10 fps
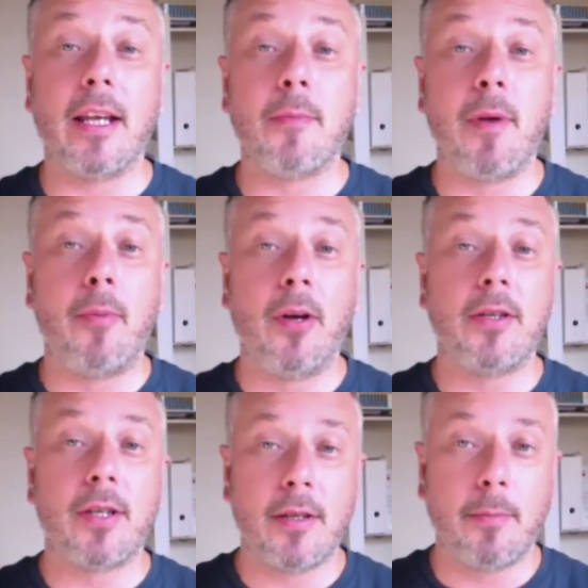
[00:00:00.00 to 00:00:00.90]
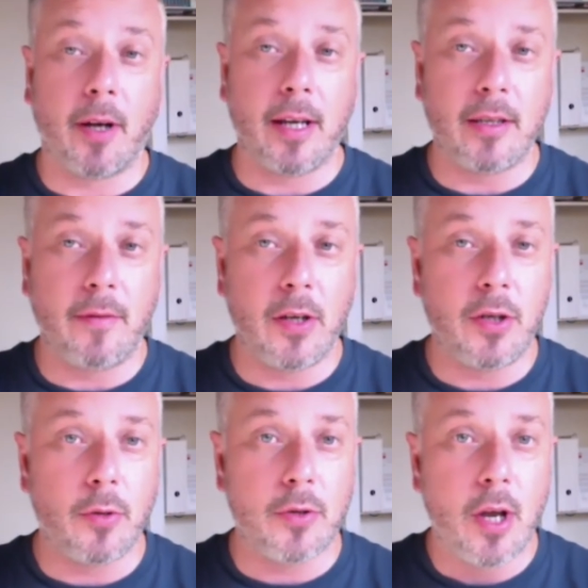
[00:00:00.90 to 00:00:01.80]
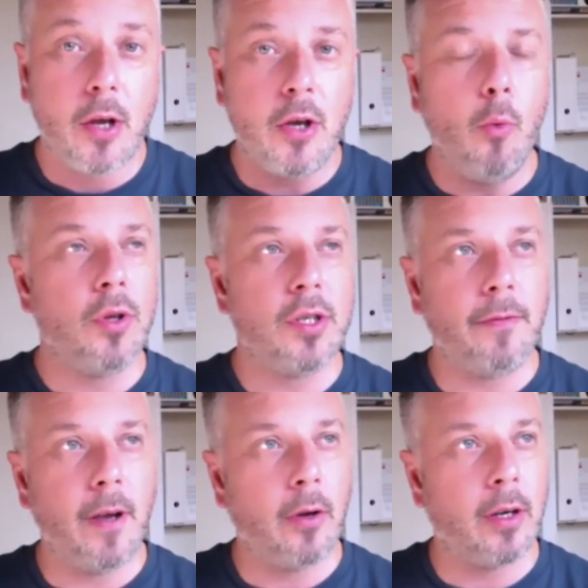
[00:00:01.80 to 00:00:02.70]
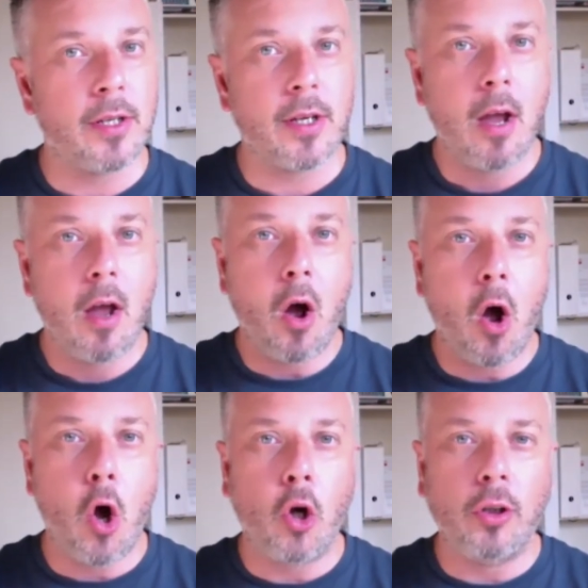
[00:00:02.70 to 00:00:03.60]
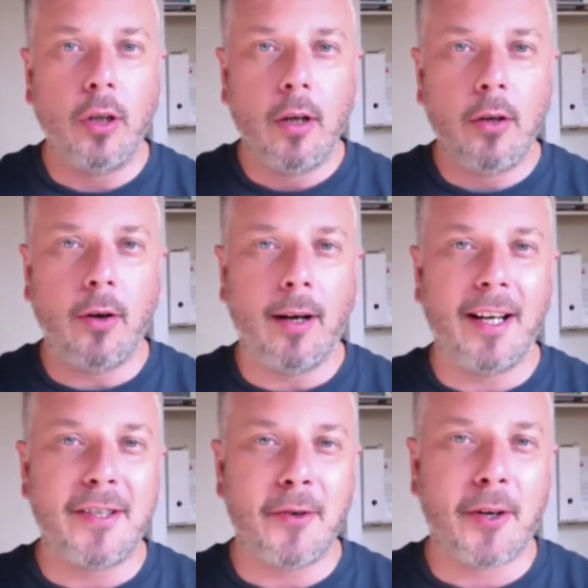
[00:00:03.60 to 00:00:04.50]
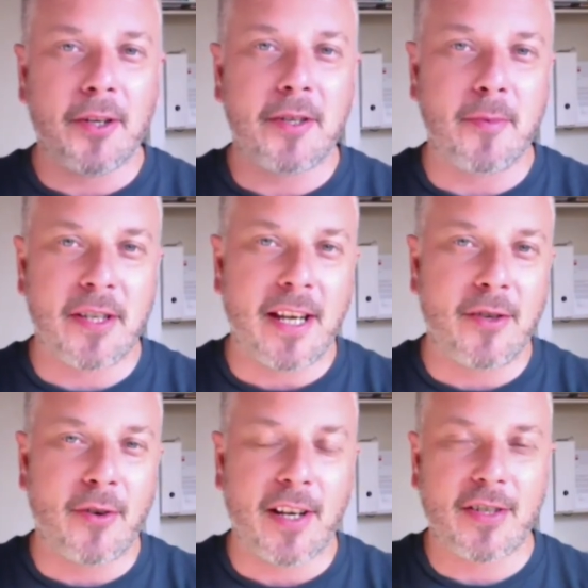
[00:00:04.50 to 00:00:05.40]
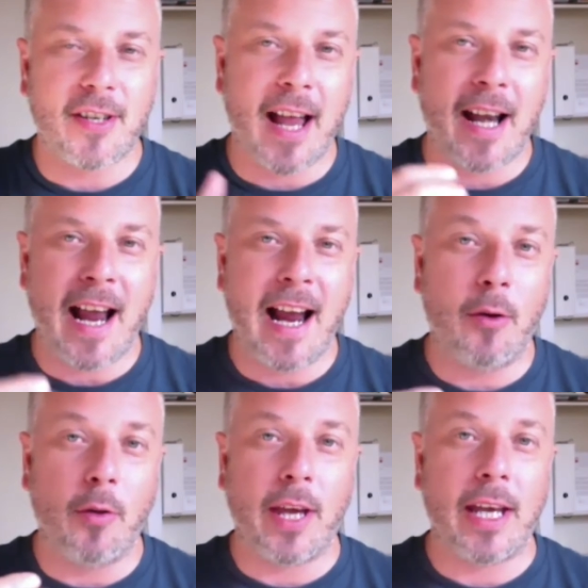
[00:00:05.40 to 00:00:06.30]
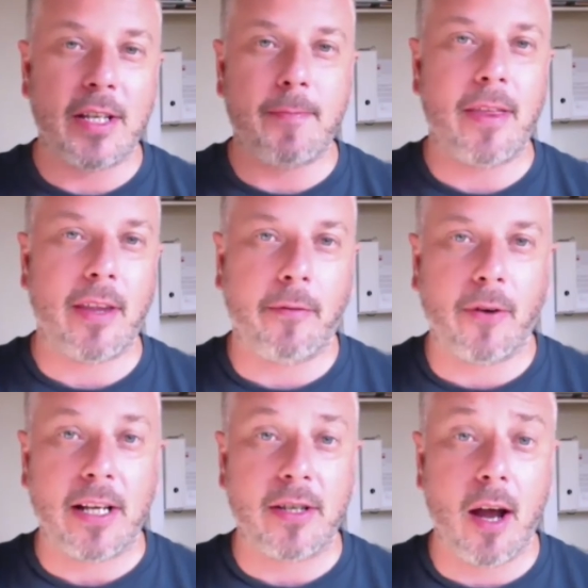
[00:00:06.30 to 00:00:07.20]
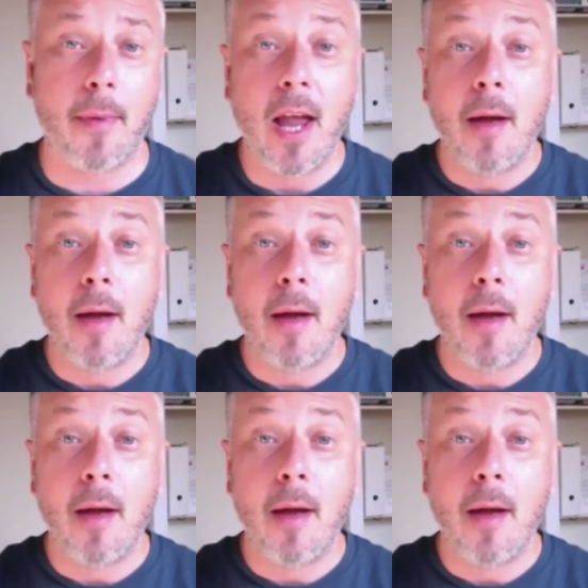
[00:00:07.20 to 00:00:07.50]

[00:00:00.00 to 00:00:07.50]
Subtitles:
be purchased by individuals, you'll want to focus on your ideal customers' interests and how they spend their free time.